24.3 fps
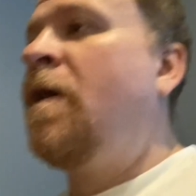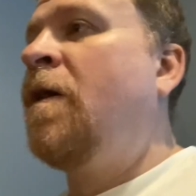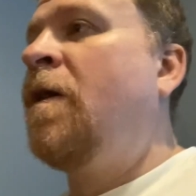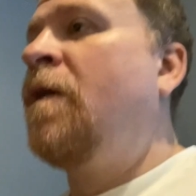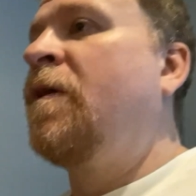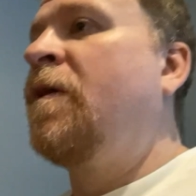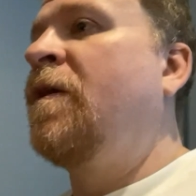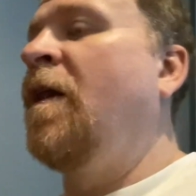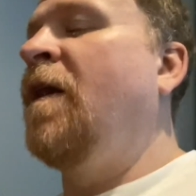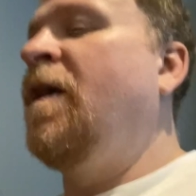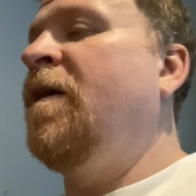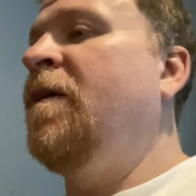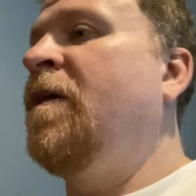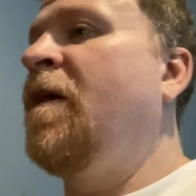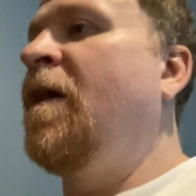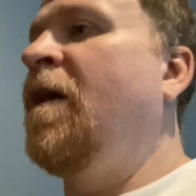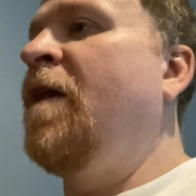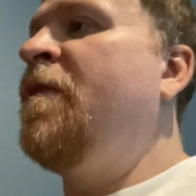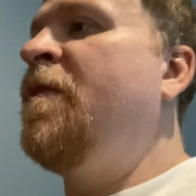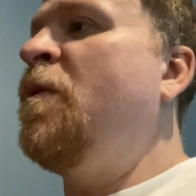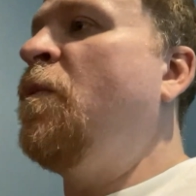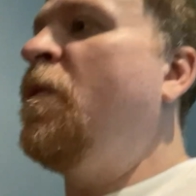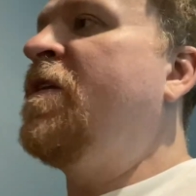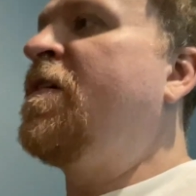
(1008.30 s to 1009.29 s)
Okay?
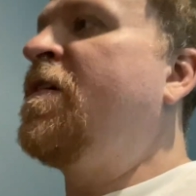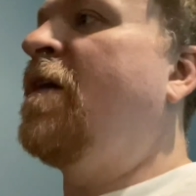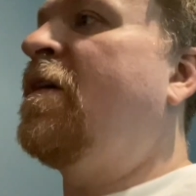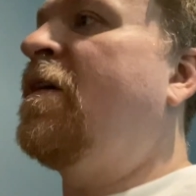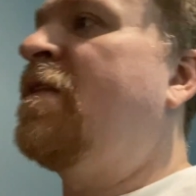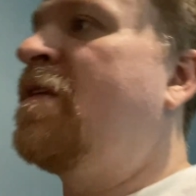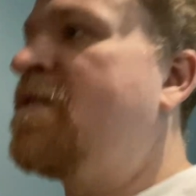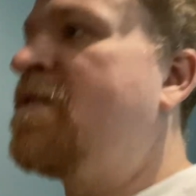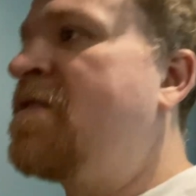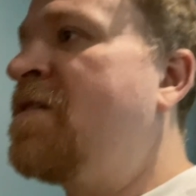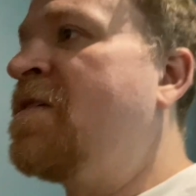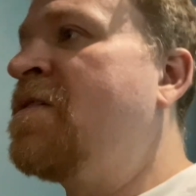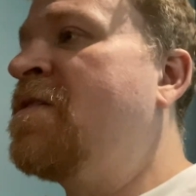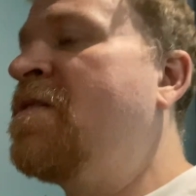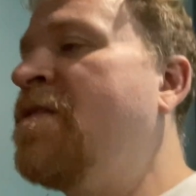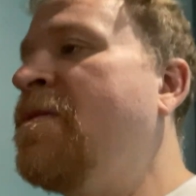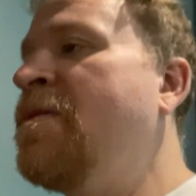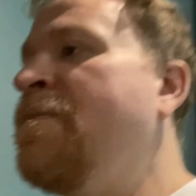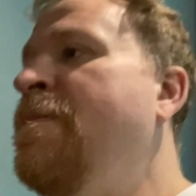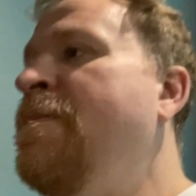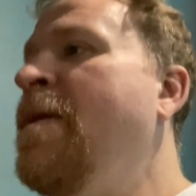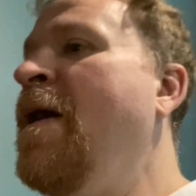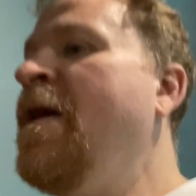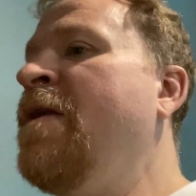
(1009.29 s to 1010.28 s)
And then we take this into
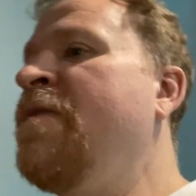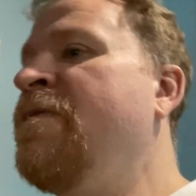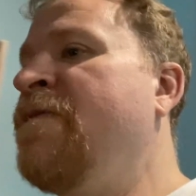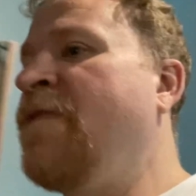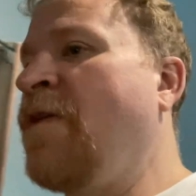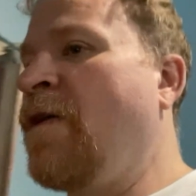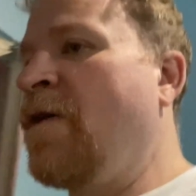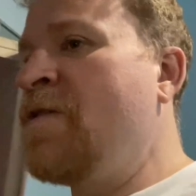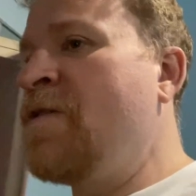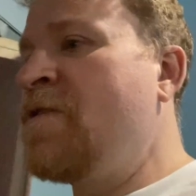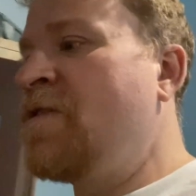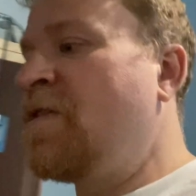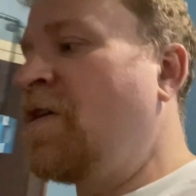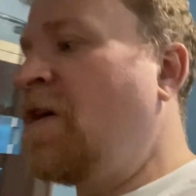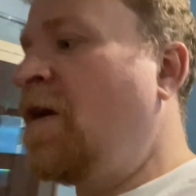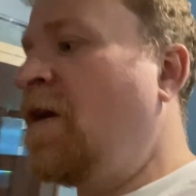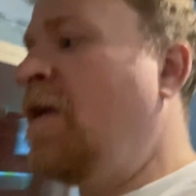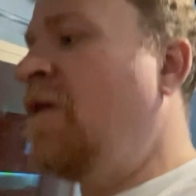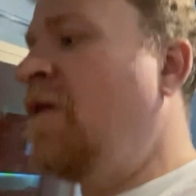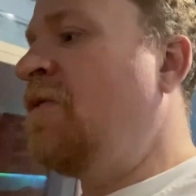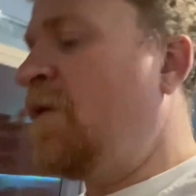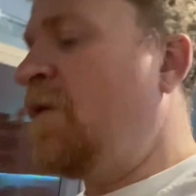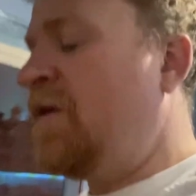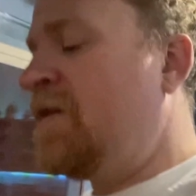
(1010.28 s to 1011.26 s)
the metaverse,
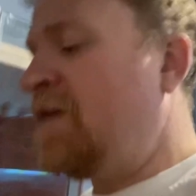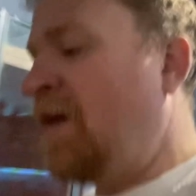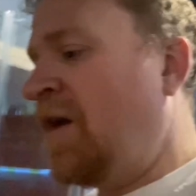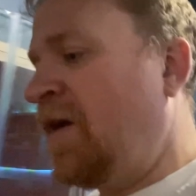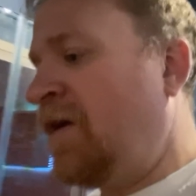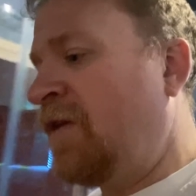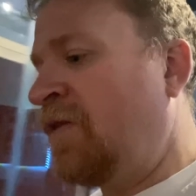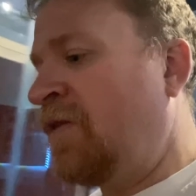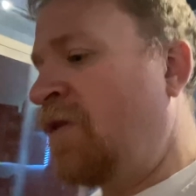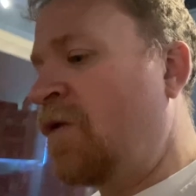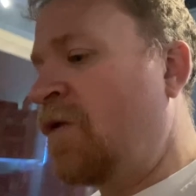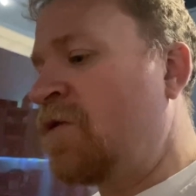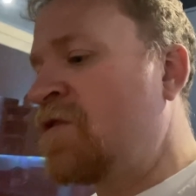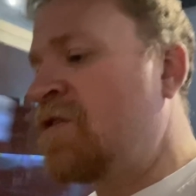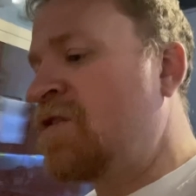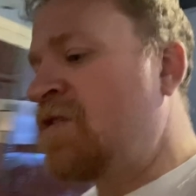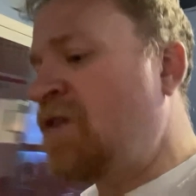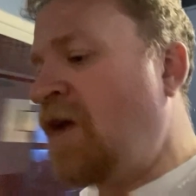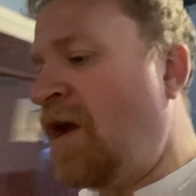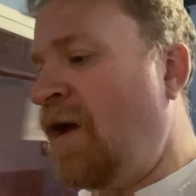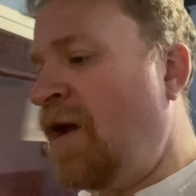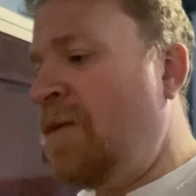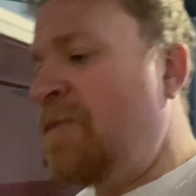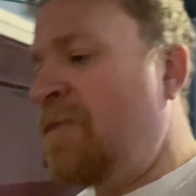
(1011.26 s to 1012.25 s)
and if we take those
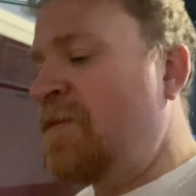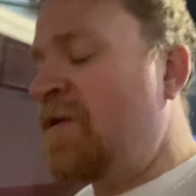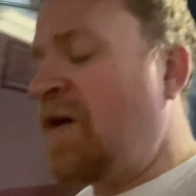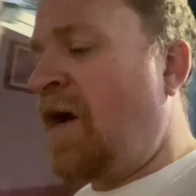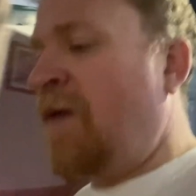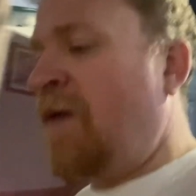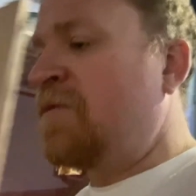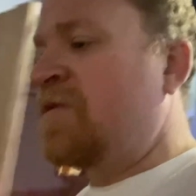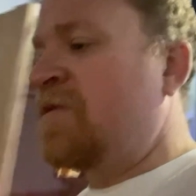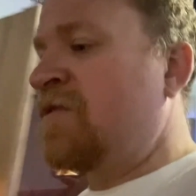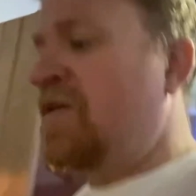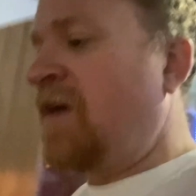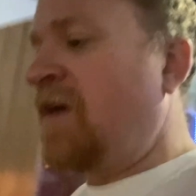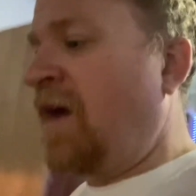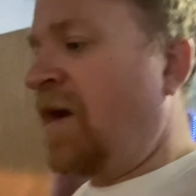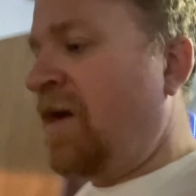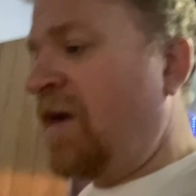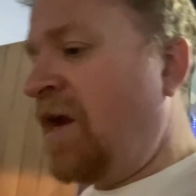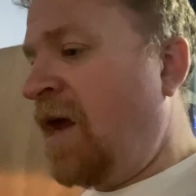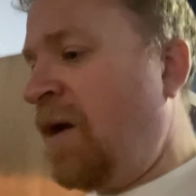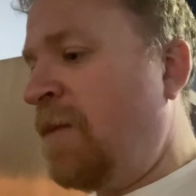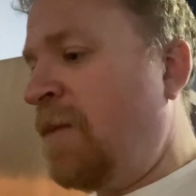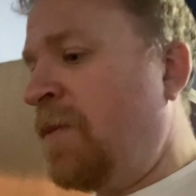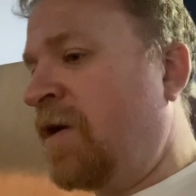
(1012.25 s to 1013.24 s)
same types of
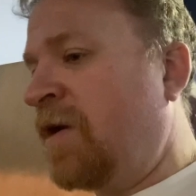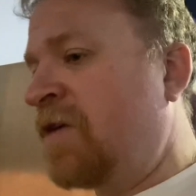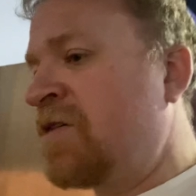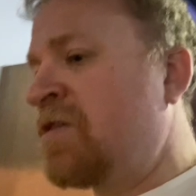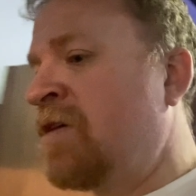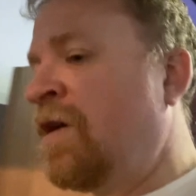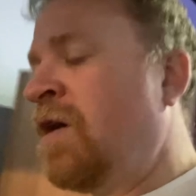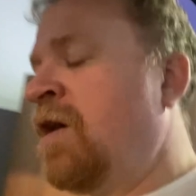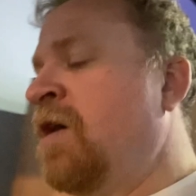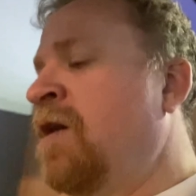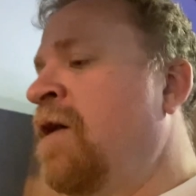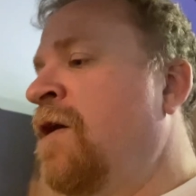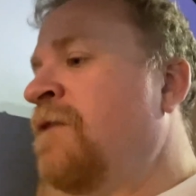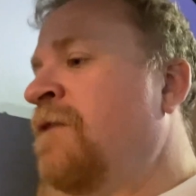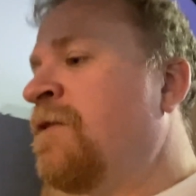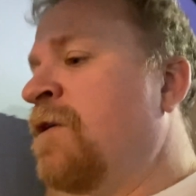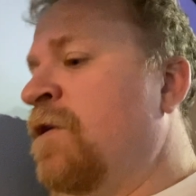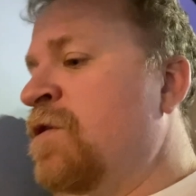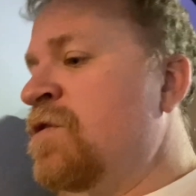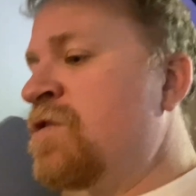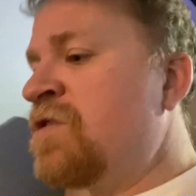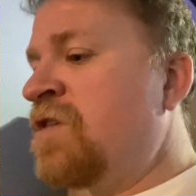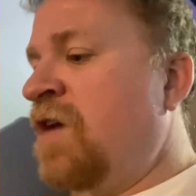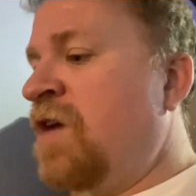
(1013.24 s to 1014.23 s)
dynamics,
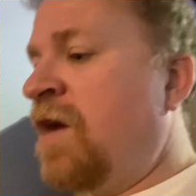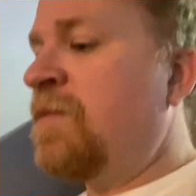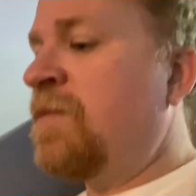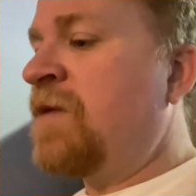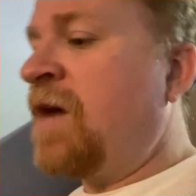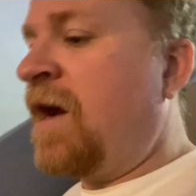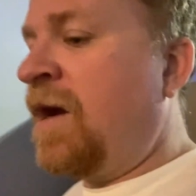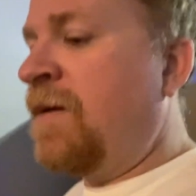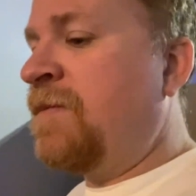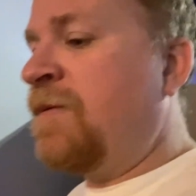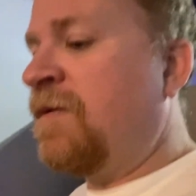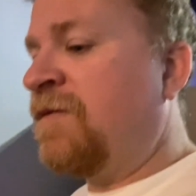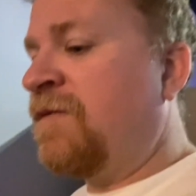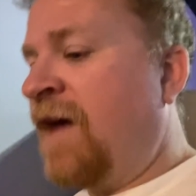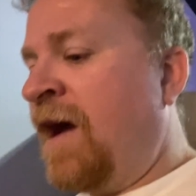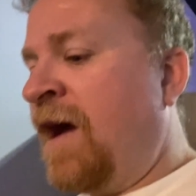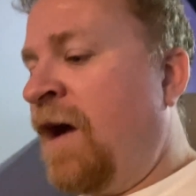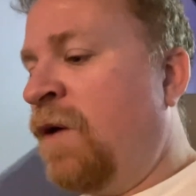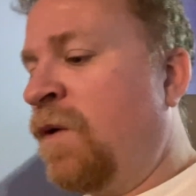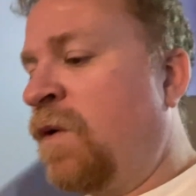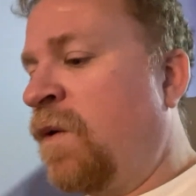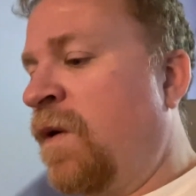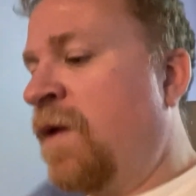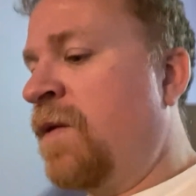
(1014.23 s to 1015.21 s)
those same type of
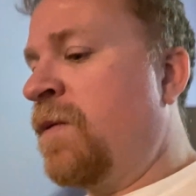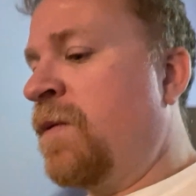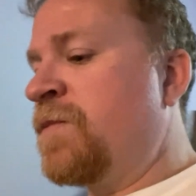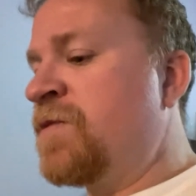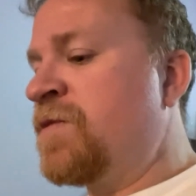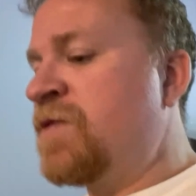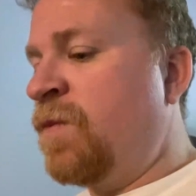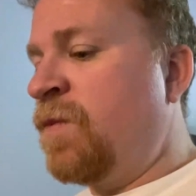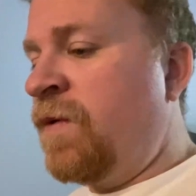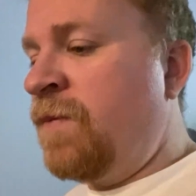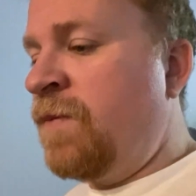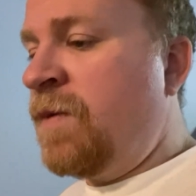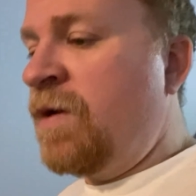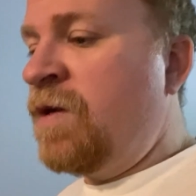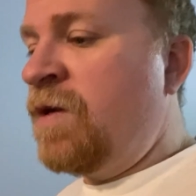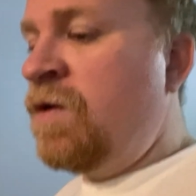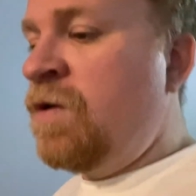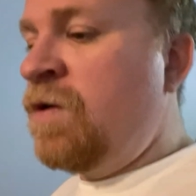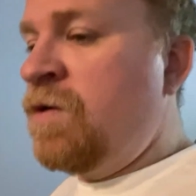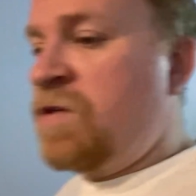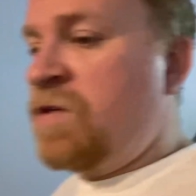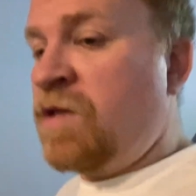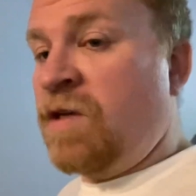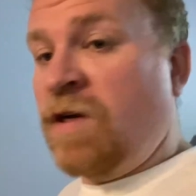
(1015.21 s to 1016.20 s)
algorithms that we've been
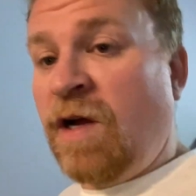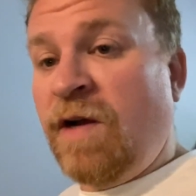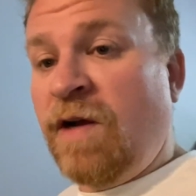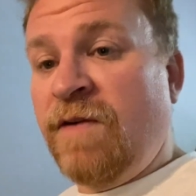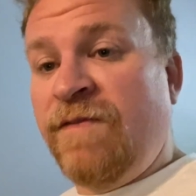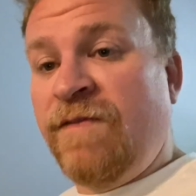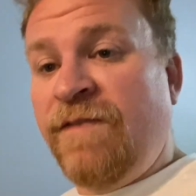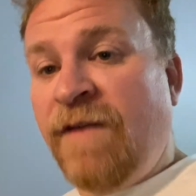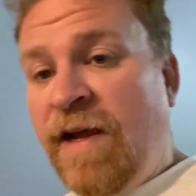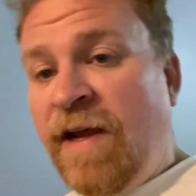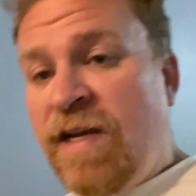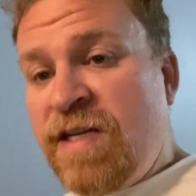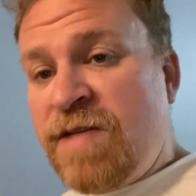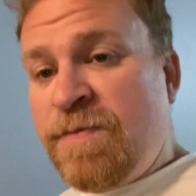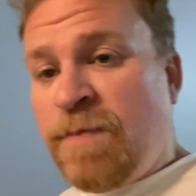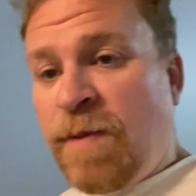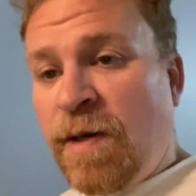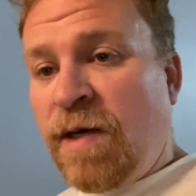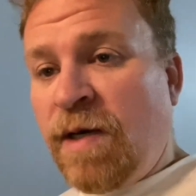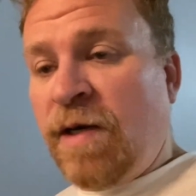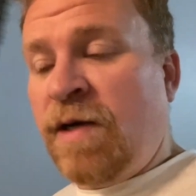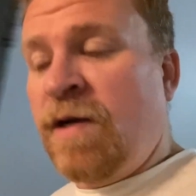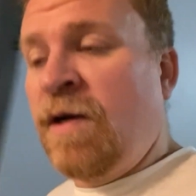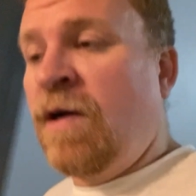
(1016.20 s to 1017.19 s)
using on
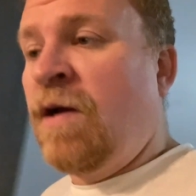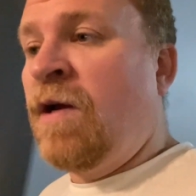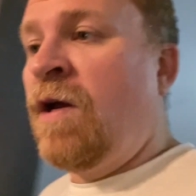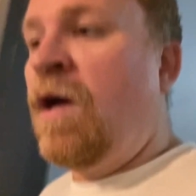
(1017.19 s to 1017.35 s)
Facebook,